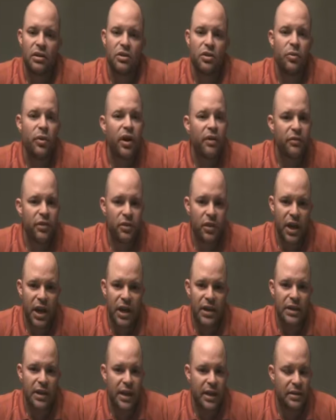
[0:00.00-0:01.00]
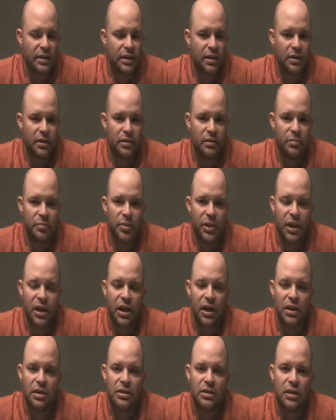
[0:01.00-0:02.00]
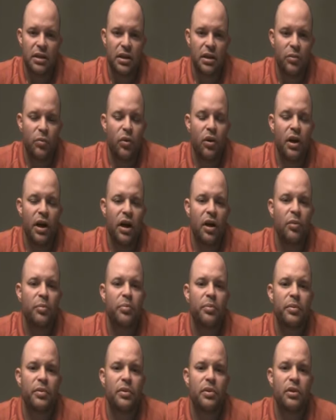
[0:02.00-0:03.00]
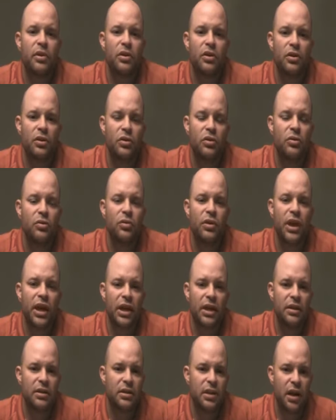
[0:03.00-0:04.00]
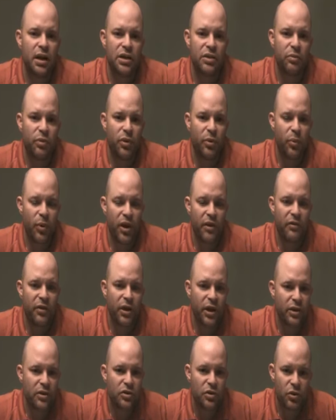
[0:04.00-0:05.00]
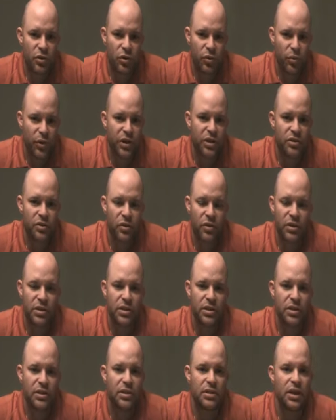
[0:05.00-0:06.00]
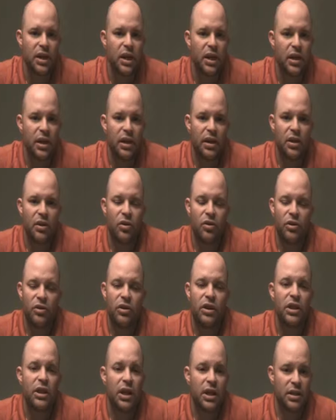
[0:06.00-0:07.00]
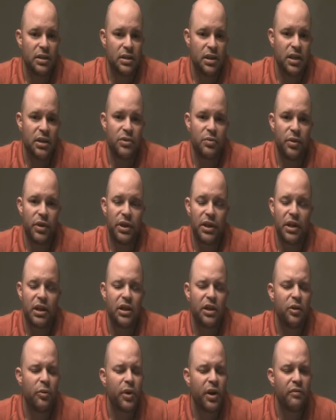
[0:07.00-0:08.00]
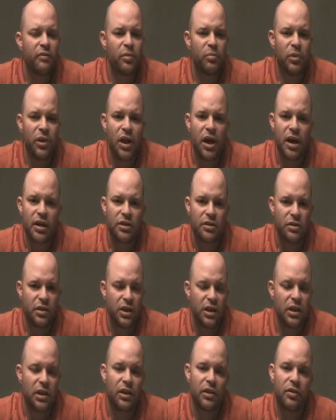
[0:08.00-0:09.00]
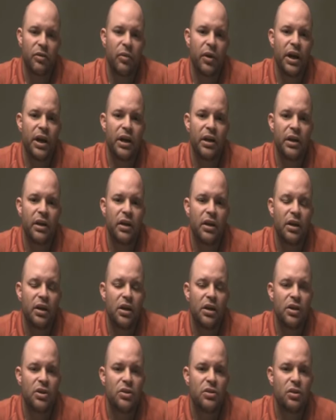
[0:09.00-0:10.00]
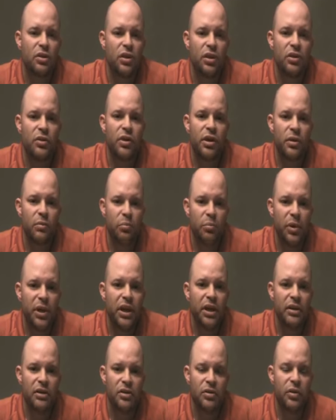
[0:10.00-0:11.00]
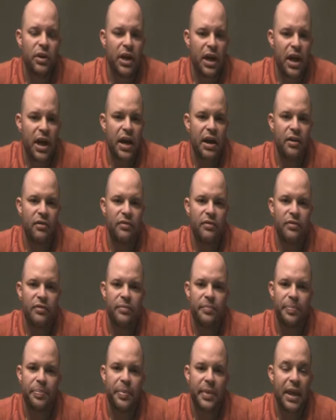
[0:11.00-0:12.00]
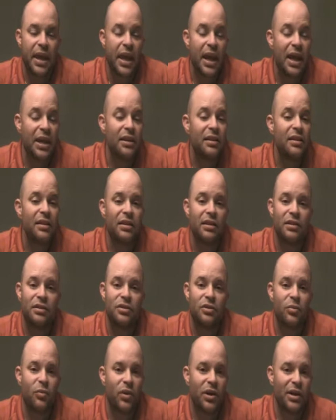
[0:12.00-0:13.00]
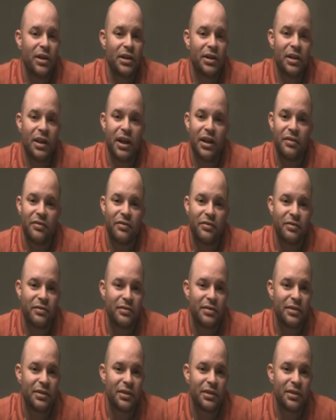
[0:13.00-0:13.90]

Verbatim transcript: do whatever you can to get there because he will help you get in touch with whatever internal resources you know you need to get in touch with and clear whatever blocks you need to clear away so that you can be do and have anything that you want in life